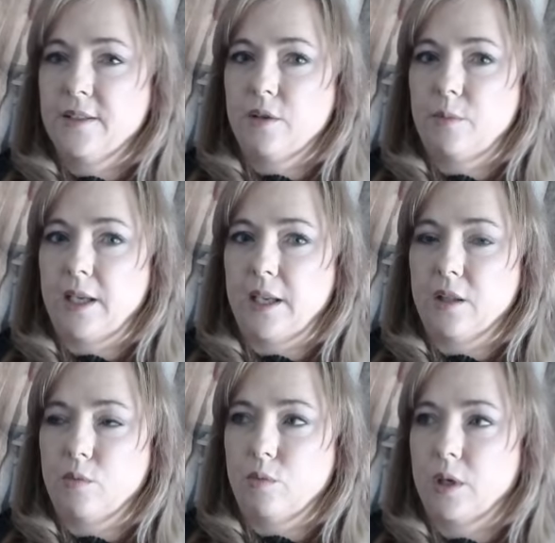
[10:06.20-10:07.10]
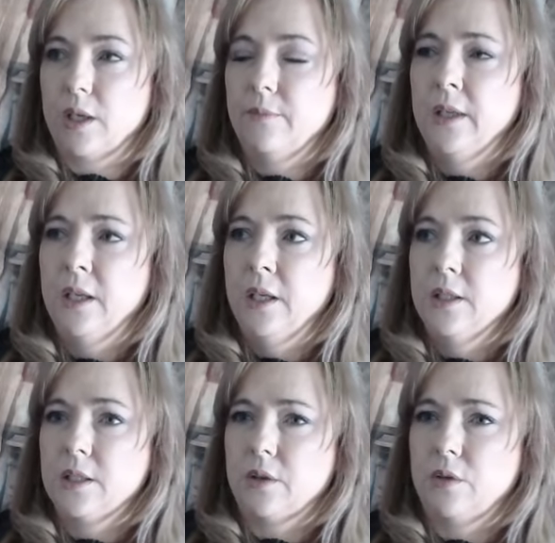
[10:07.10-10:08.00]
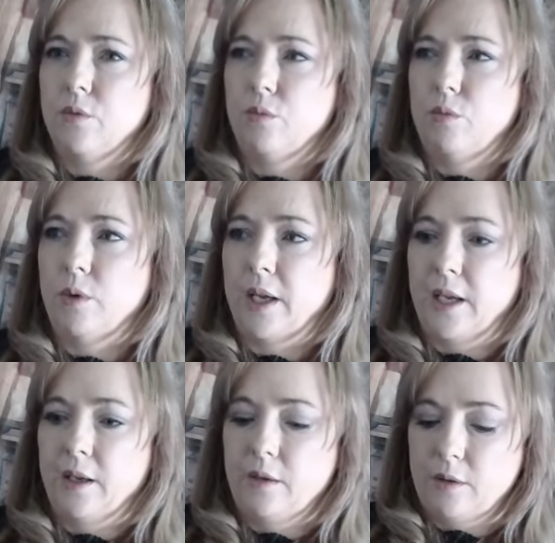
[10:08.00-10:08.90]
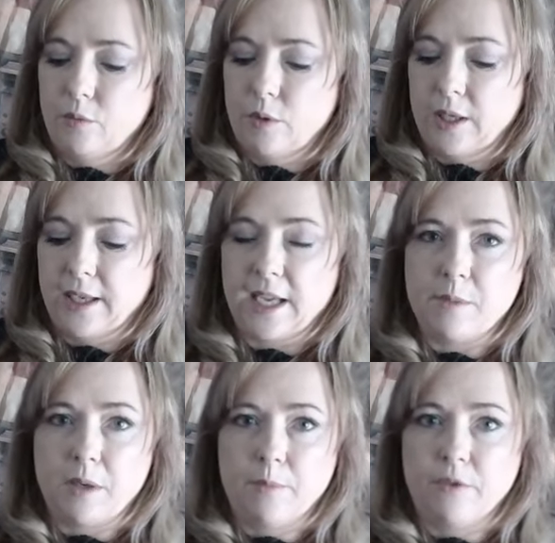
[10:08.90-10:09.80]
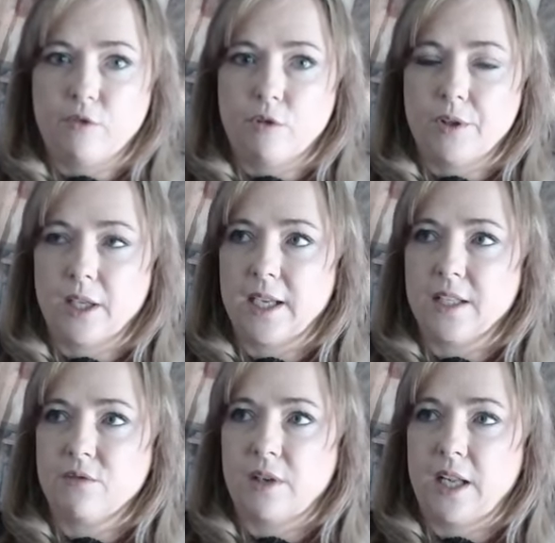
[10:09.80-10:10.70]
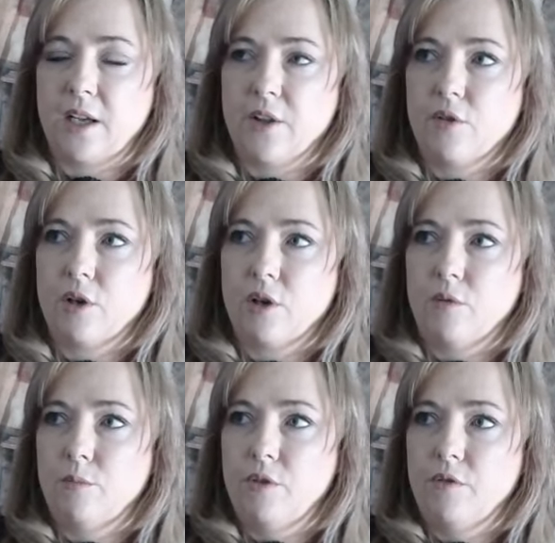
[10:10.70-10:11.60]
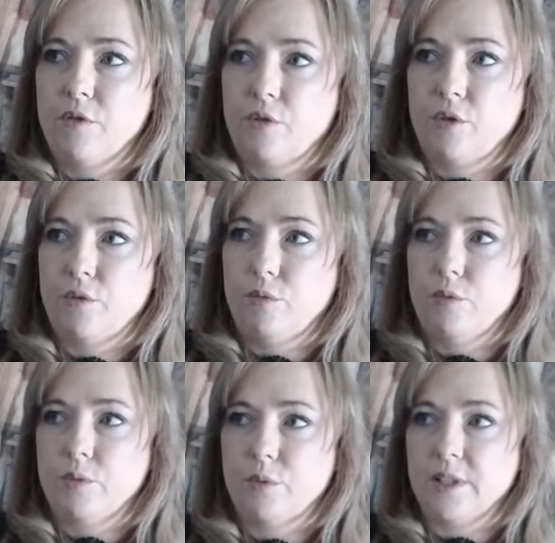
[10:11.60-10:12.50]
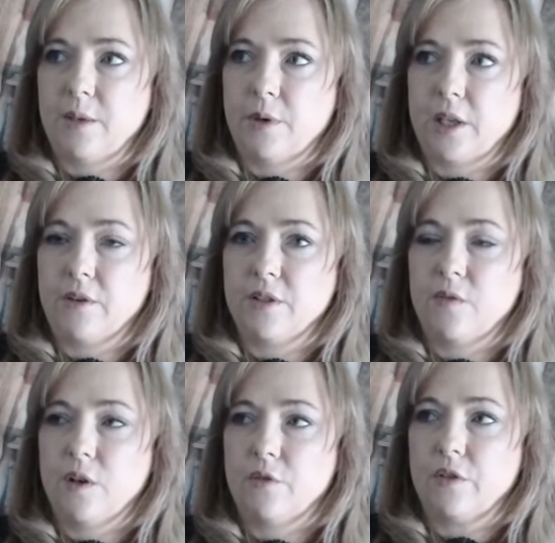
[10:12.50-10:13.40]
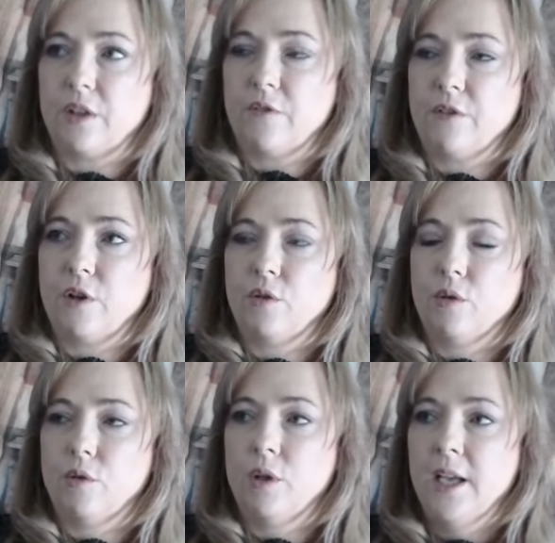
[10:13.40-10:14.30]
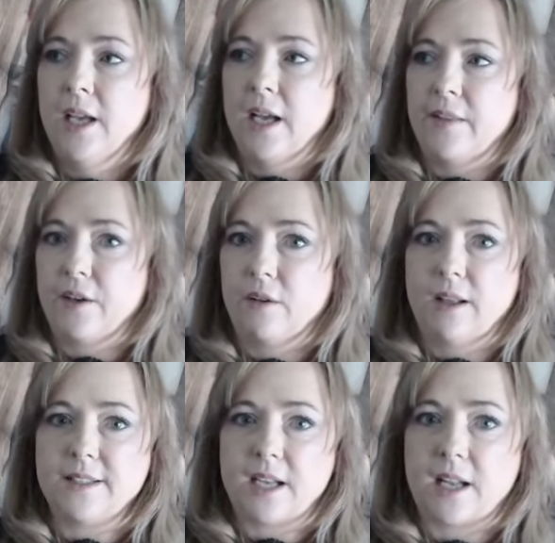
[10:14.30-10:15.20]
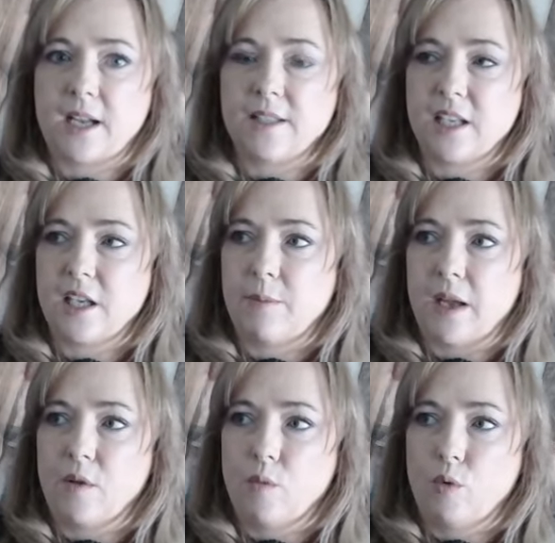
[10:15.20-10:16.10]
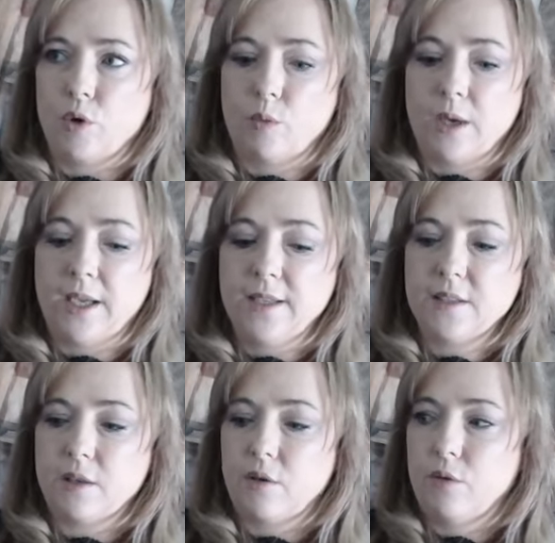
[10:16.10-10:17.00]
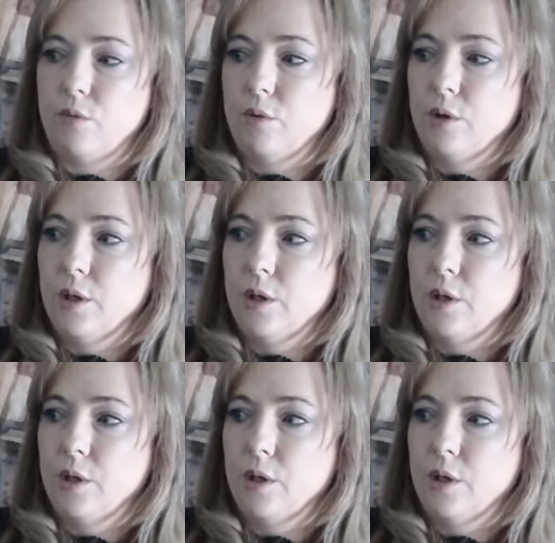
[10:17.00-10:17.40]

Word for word: so being at the water. So where it came up before in the last reading. I thought I'll move through was anybody else involved in that phone call and then I'll start asking about the waterway. So